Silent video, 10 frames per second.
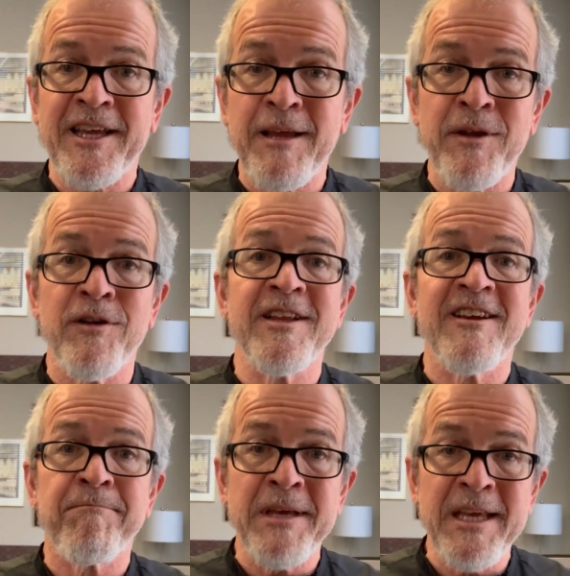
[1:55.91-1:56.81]
community
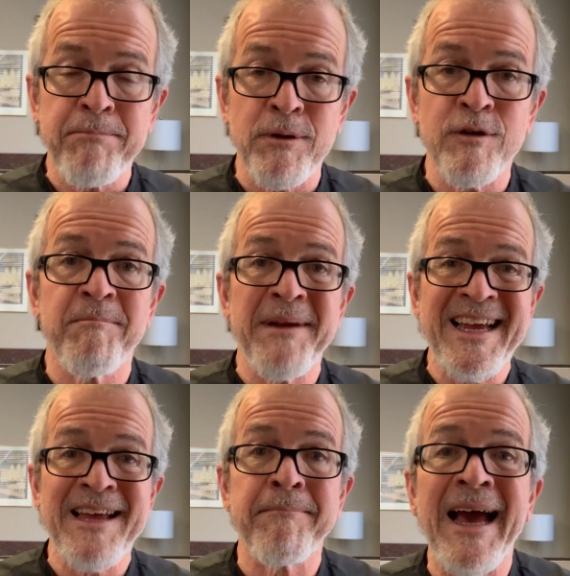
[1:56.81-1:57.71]
of people who have been
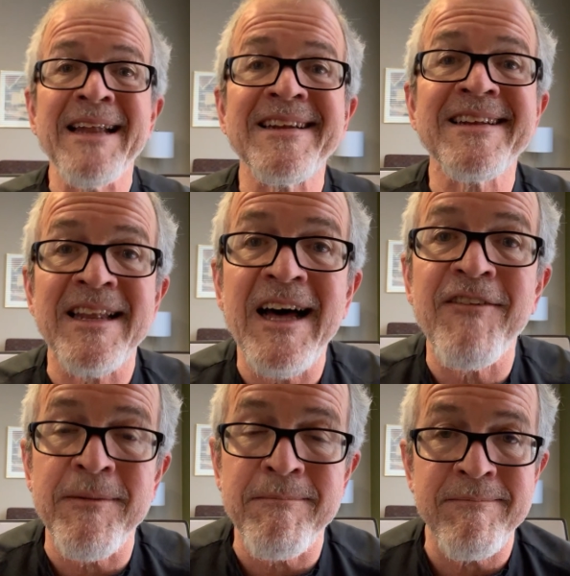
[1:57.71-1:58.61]
commanded to
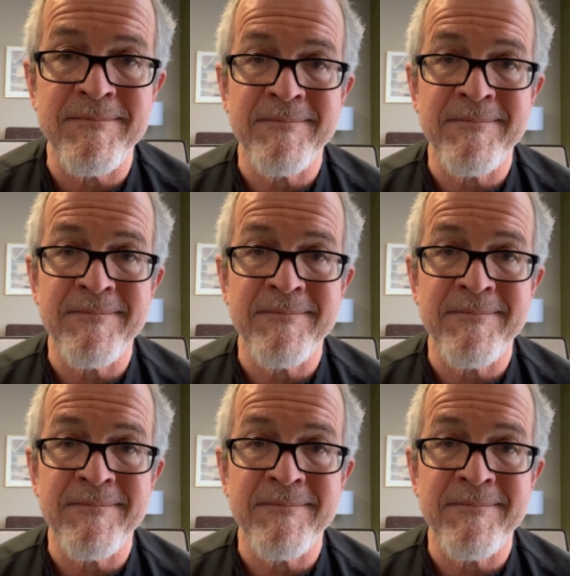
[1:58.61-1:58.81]
love them.